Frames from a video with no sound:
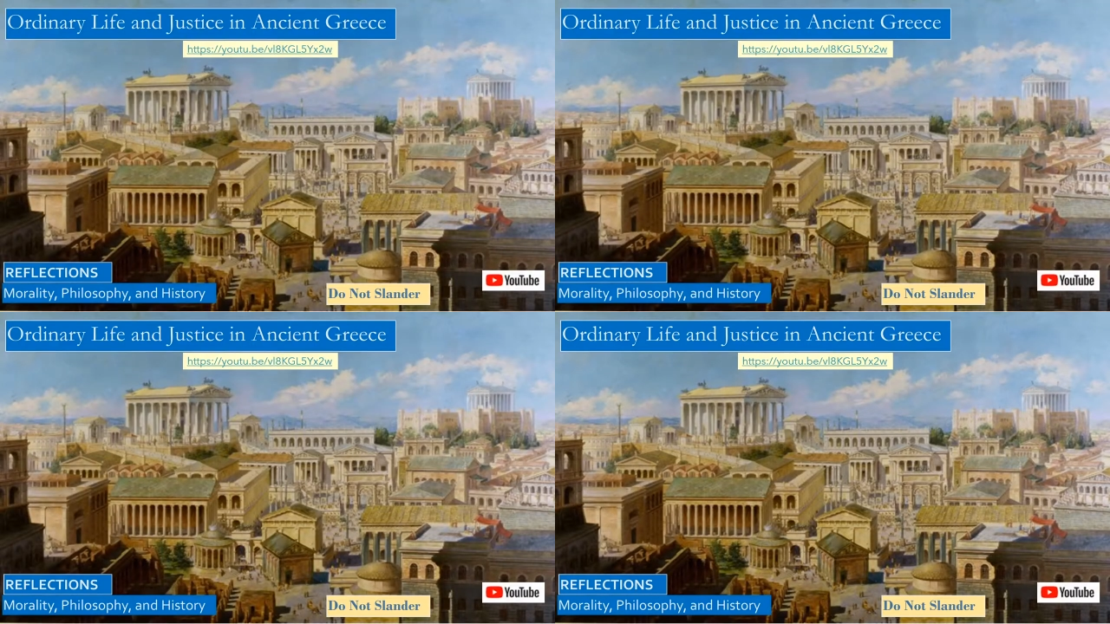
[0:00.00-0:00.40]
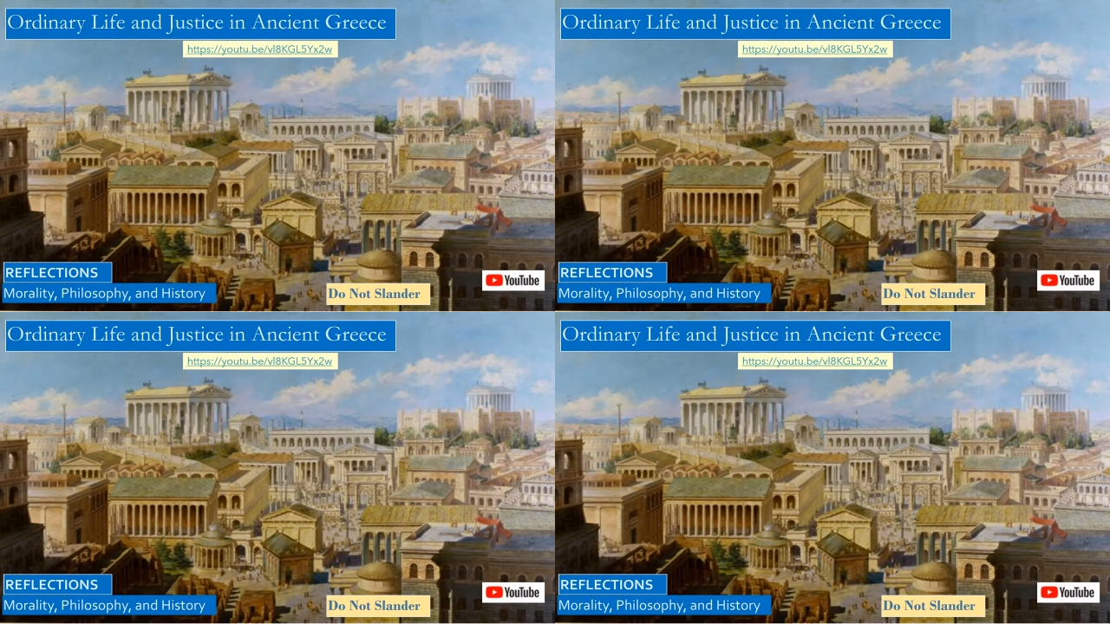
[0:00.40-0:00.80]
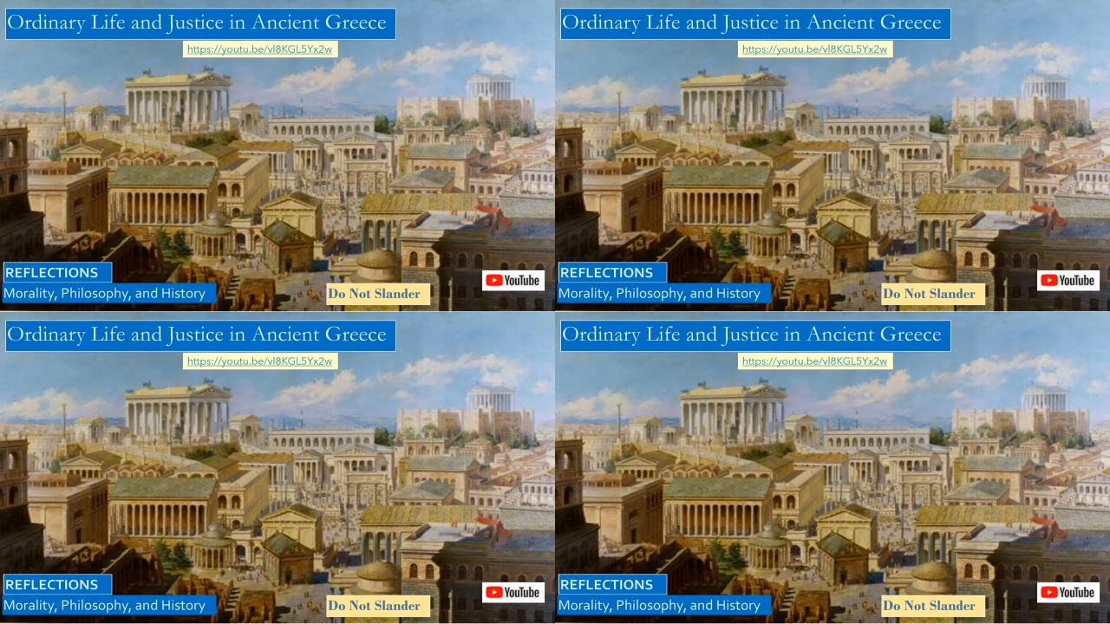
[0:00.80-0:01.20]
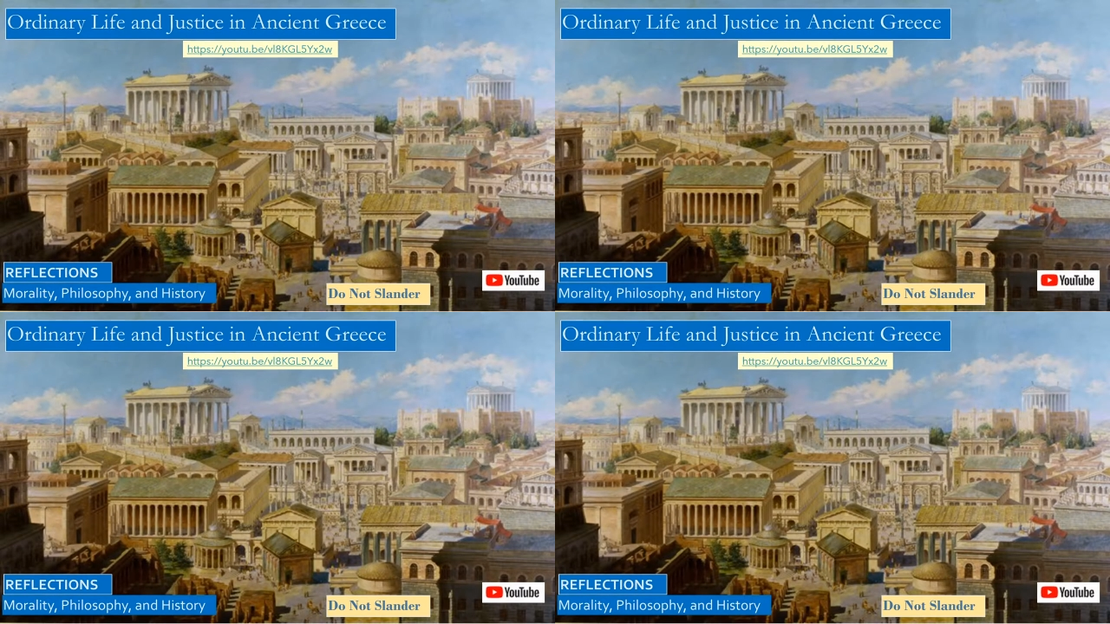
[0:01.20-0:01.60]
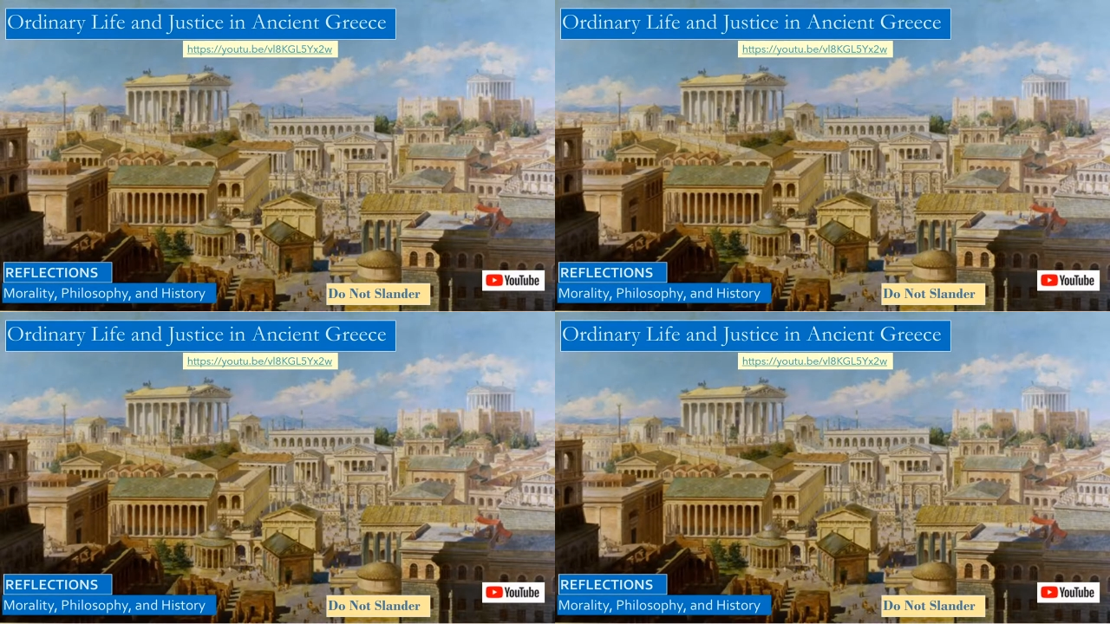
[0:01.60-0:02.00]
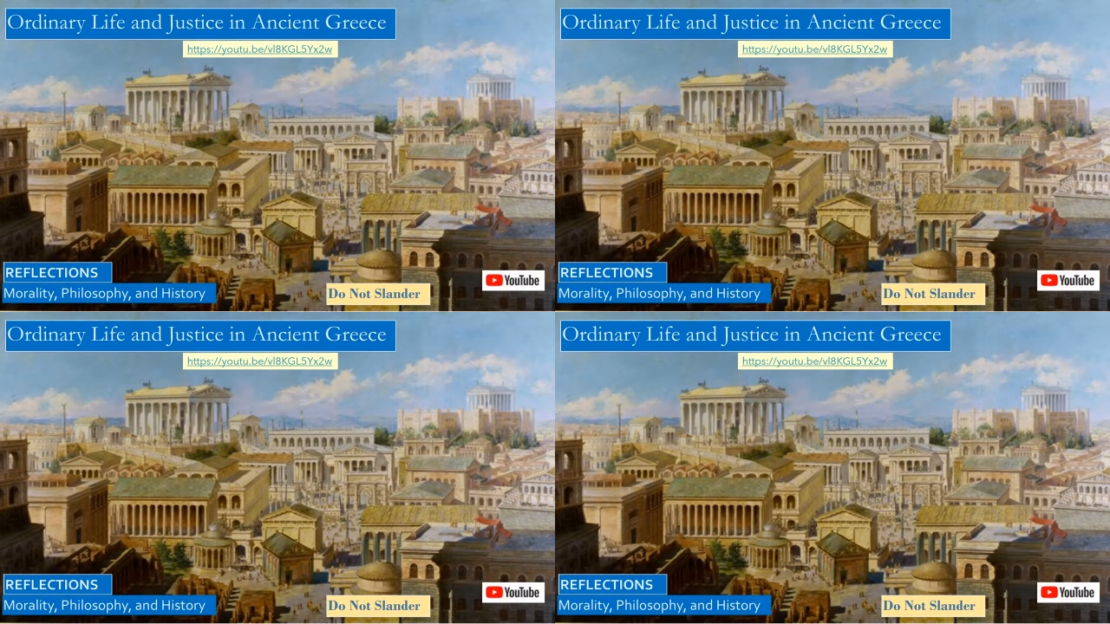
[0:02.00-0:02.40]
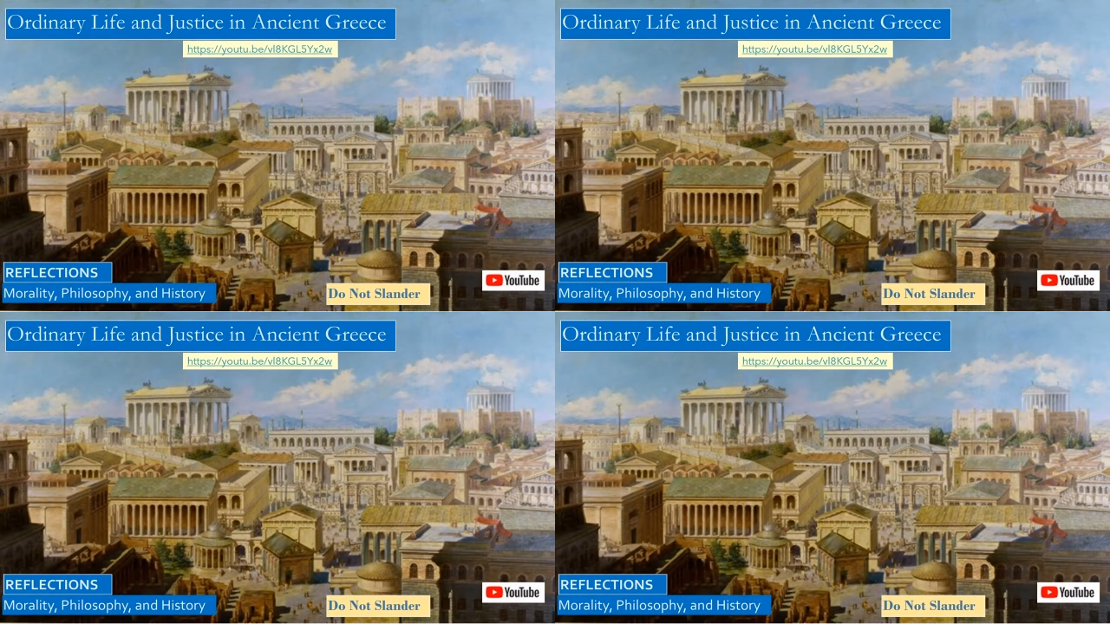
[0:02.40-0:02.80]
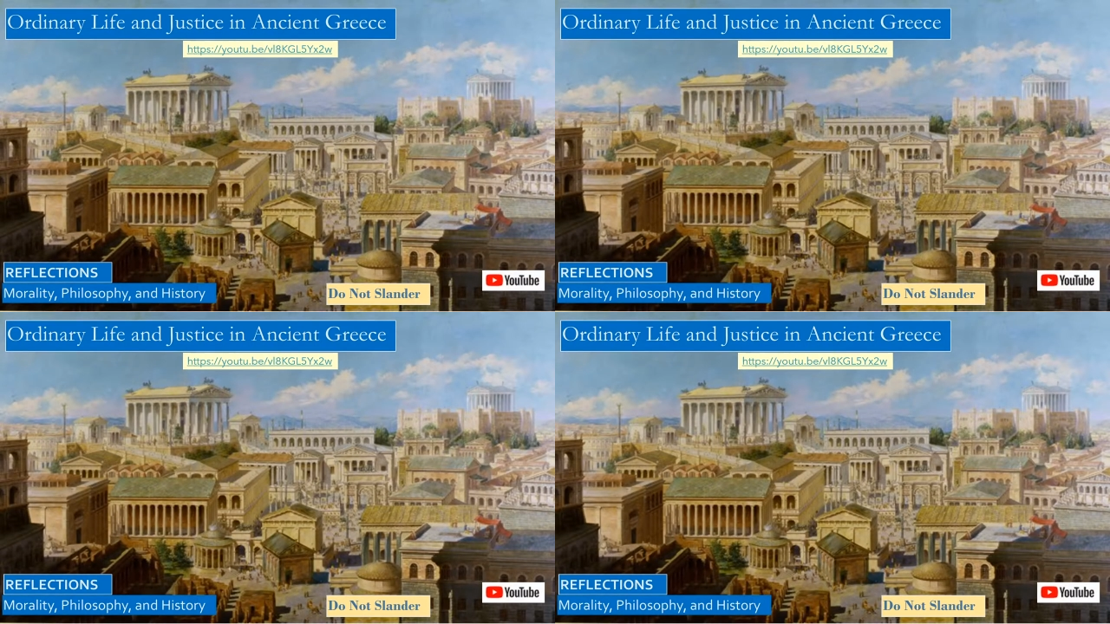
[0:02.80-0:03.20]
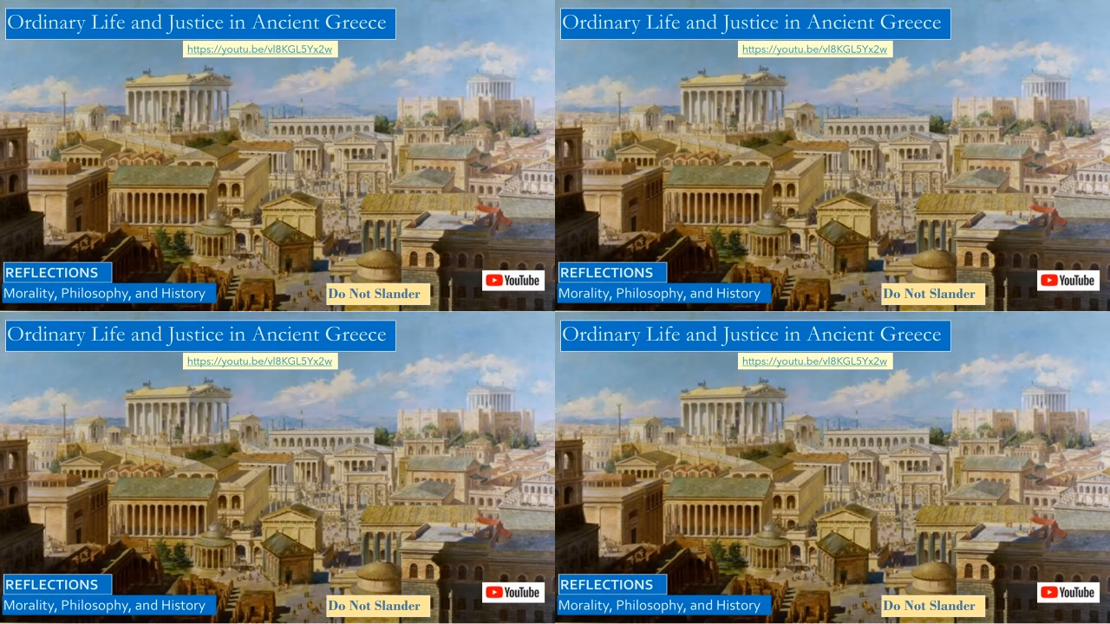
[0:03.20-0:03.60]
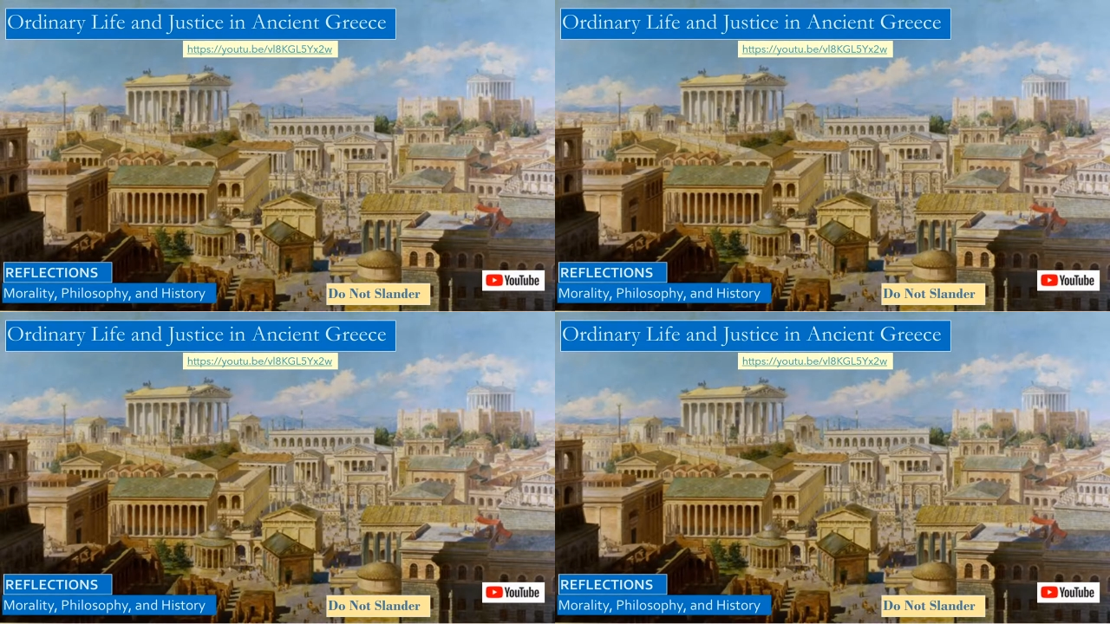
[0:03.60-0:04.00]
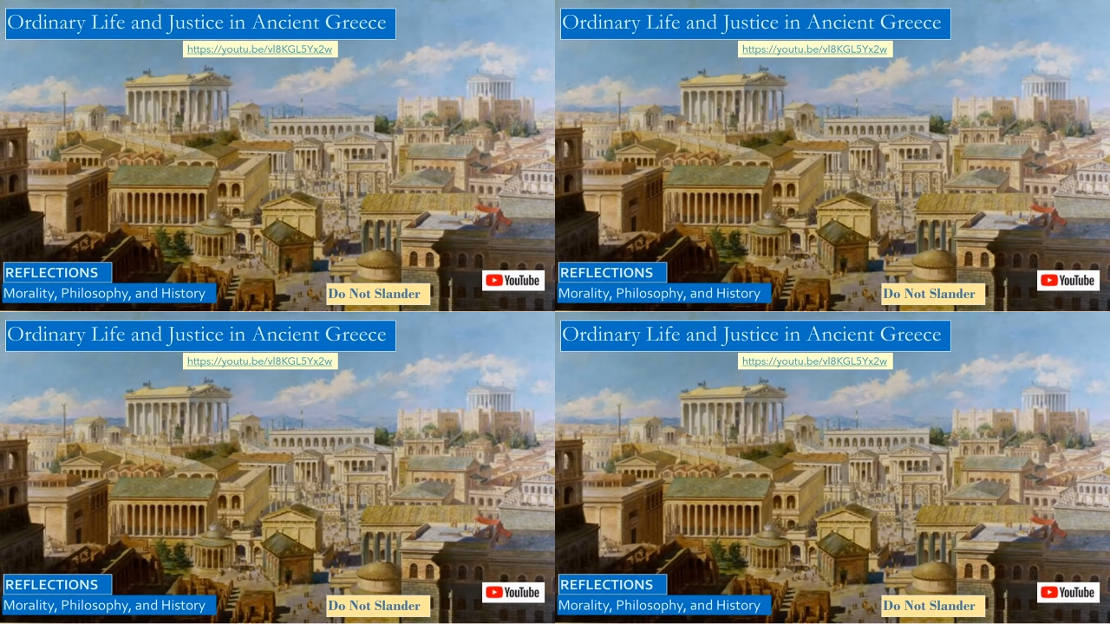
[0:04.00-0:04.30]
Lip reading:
No face is visible, so there are no lips to read.